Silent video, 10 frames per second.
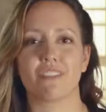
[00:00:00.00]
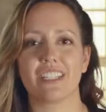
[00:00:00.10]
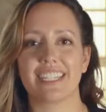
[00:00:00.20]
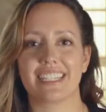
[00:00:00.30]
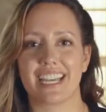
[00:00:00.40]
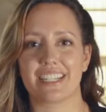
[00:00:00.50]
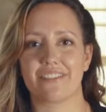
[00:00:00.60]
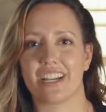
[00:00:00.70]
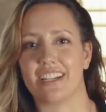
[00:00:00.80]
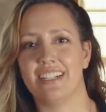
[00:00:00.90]
Really, at the end
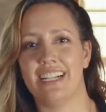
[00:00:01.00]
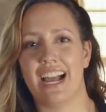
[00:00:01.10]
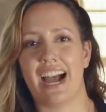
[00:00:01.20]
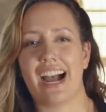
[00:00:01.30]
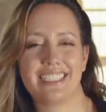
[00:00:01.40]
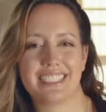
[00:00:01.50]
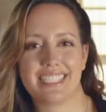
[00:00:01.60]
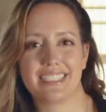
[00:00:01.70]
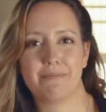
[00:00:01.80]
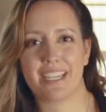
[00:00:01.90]
of it, I
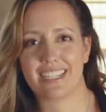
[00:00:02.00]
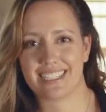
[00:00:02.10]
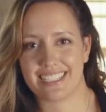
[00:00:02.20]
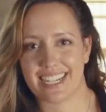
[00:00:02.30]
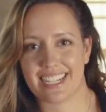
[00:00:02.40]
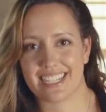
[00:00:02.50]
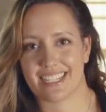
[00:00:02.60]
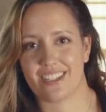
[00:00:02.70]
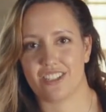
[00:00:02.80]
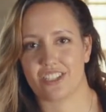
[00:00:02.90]
see being a design
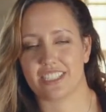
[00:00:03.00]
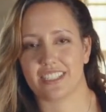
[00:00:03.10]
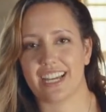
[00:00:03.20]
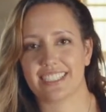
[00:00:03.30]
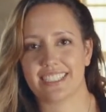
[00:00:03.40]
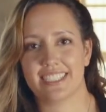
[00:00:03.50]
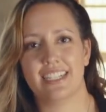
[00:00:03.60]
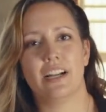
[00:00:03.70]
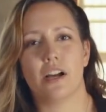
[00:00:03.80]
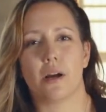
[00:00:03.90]
technologist less
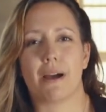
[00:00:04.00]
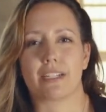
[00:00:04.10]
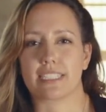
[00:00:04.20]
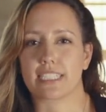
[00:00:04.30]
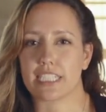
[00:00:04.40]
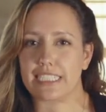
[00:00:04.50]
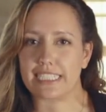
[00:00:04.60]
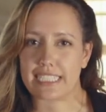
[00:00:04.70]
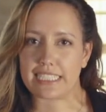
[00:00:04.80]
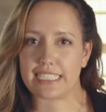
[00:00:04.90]
about a certain
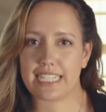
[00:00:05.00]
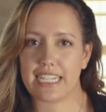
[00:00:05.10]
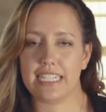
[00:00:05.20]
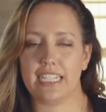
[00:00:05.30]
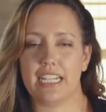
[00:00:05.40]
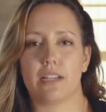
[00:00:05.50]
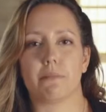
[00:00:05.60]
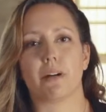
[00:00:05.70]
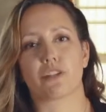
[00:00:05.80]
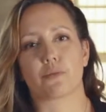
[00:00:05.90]
skill set
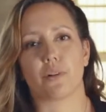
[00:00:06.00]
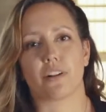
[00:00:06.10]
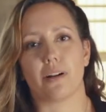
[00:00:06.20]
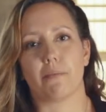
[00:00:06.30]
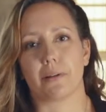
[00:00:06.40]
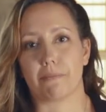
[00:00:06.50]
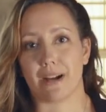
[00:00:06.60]
and much more about a